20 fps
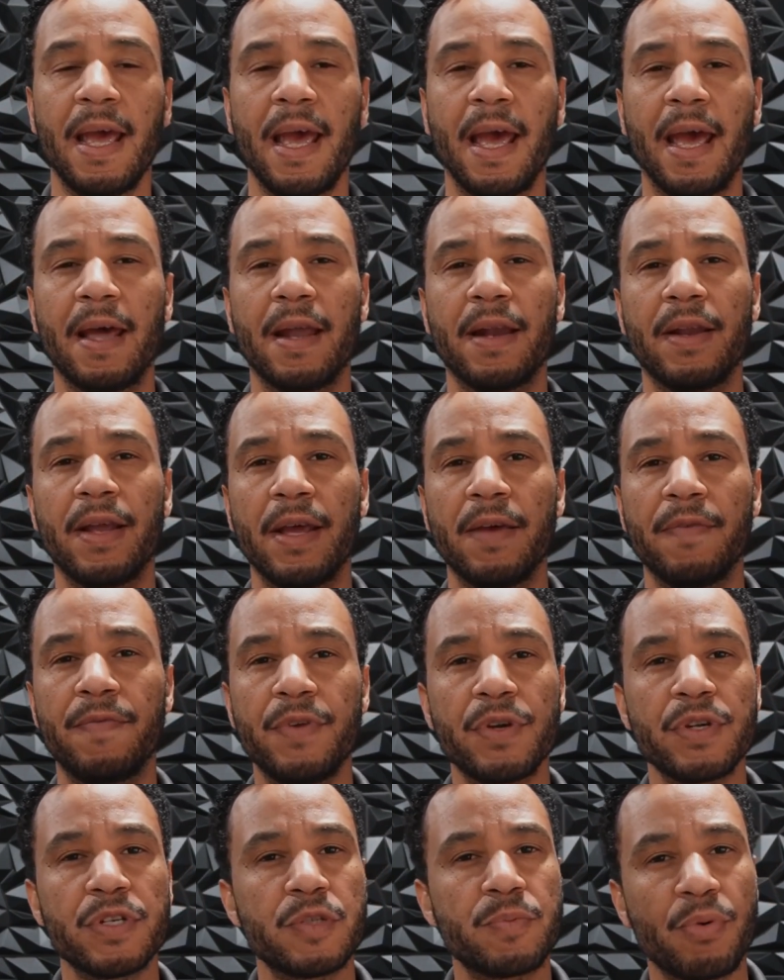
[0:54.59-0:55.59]
And if
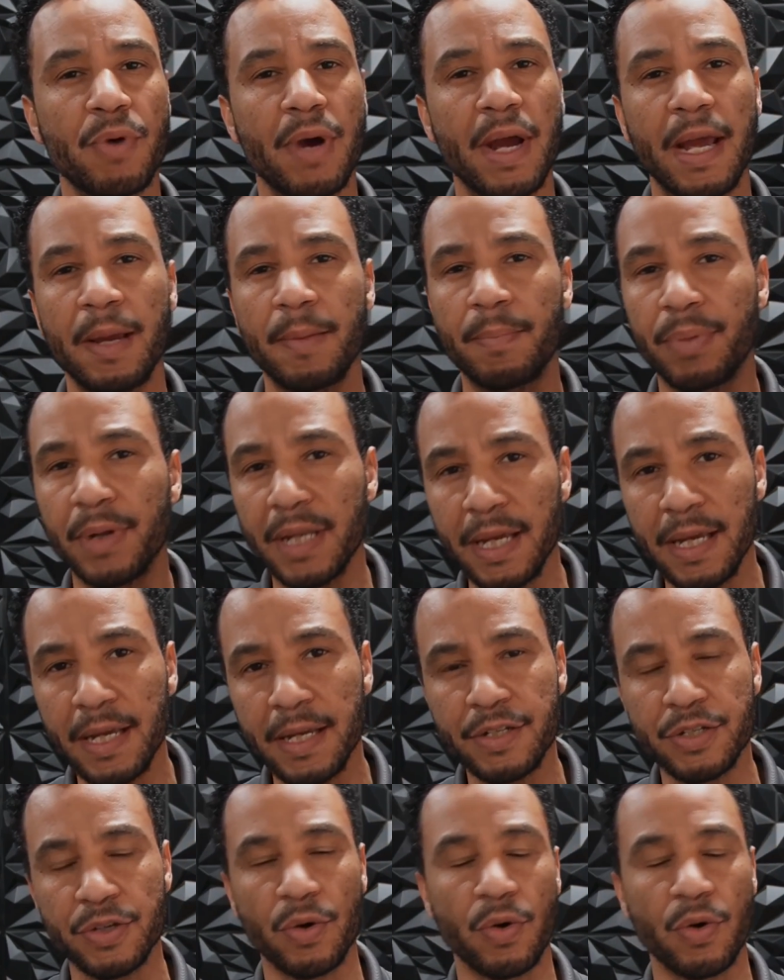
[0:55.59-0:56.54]
you're spraying bleach